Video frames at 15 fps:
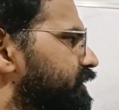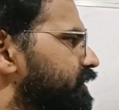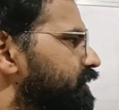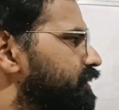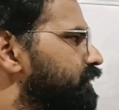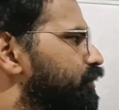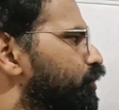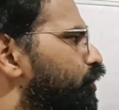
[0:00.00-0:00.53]

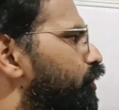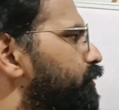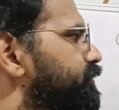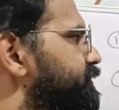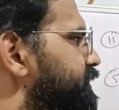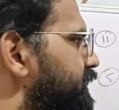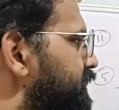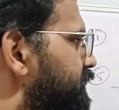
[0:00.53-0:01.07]
the
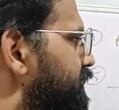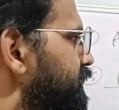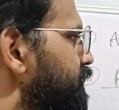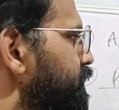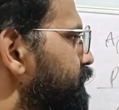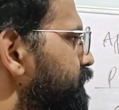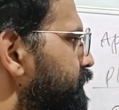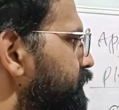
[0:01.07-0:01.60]

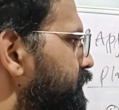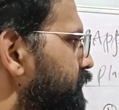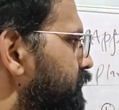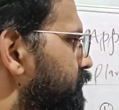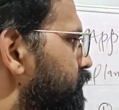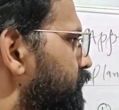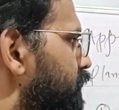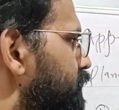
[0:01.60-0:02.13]
objective
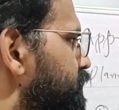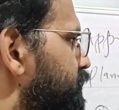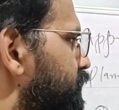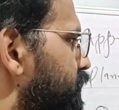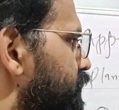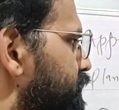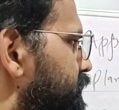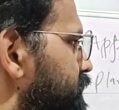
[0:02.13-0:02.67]
for
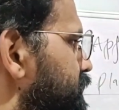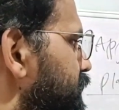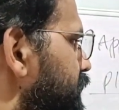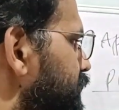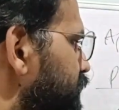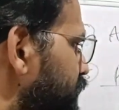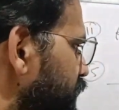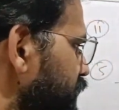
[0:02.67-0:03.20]
zoonosis
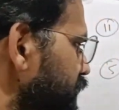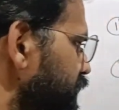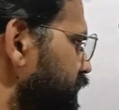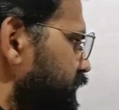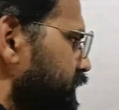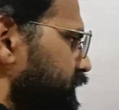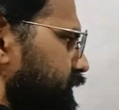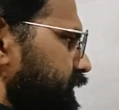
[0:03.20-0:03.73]
control.
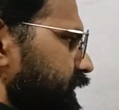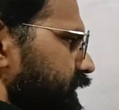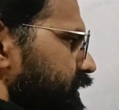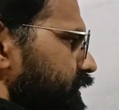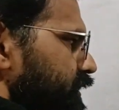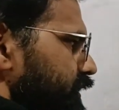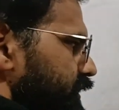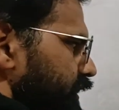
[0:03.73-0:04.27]

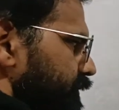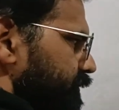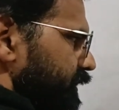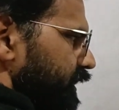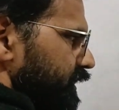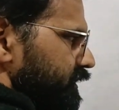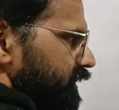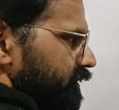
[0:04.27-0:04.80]
Then
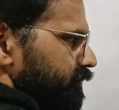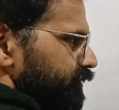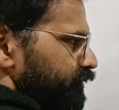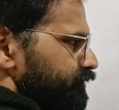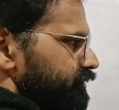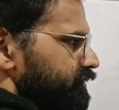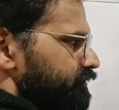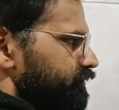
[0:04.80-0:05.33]
apply the
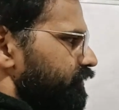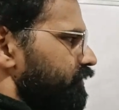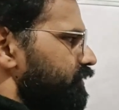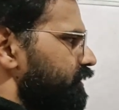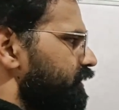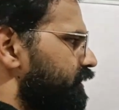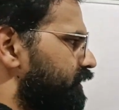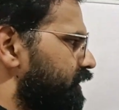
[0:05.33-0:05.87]
approaches
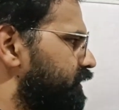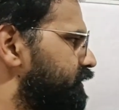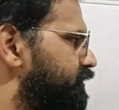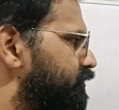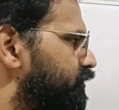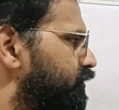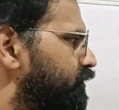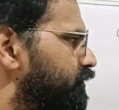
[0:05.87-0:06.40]
for
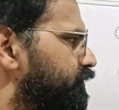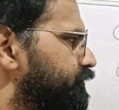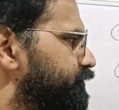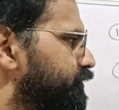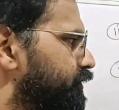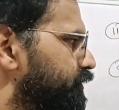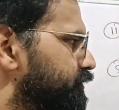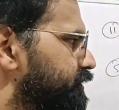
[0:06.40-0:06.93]
control of
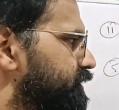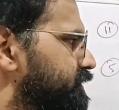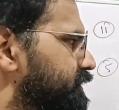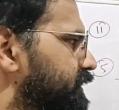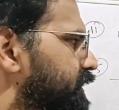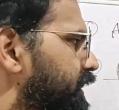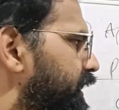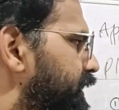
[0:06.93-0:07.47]
zoonosis
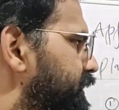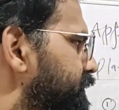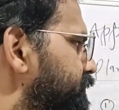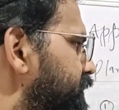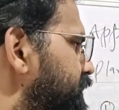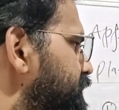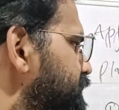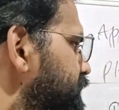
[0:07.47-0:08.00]
in
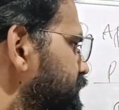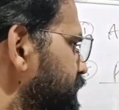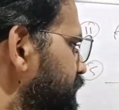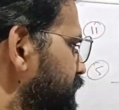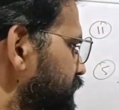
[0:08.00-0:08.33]
animals